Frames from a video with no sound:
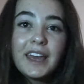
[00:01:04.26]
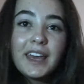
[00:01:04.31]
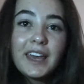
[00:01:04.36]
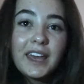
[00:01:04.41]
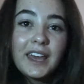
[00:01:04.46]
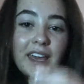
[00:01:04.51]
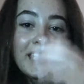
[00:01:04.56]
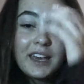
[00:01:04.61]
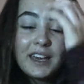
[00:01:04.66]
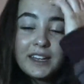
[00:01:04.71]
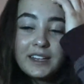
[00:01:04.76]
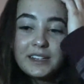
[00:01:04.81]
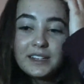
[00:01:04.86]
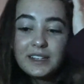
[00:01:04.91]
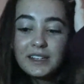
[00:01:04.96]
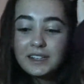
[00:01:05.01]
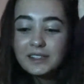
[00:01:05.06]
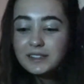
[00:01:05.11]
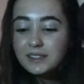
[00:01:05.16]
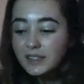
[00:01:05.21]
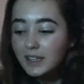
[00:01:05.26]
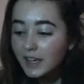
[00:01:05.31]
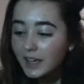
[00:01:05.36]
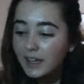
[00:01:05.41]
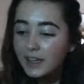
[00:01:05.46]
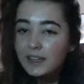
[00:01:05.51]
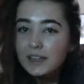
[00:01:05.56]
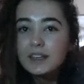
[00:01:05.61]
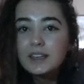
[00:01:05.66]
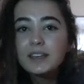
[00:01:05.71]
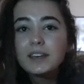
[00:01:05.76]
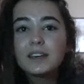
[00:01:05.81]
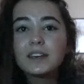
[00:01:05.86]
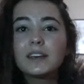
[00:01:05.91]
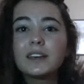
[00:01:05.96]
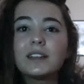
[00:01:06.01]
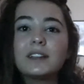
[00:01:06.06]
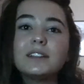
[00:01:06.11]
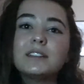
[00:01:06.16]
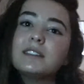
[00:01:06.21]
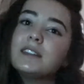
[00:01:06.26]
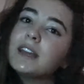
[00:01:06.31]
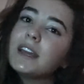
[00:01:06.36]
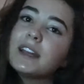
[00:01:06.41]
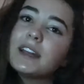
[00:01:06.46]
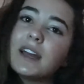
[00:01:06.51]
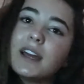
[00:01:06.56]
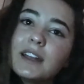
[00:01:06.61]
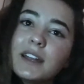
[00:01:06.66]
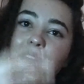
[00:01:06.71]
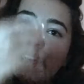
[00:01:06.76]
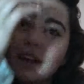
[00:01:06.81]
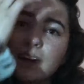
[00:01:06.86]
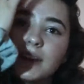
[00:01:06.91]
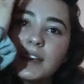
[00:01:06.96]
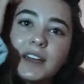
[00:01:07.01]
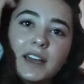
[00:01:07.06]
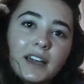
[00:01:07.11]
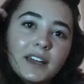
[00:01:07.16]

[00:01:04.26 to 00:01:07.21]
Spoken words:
and it's like late at night.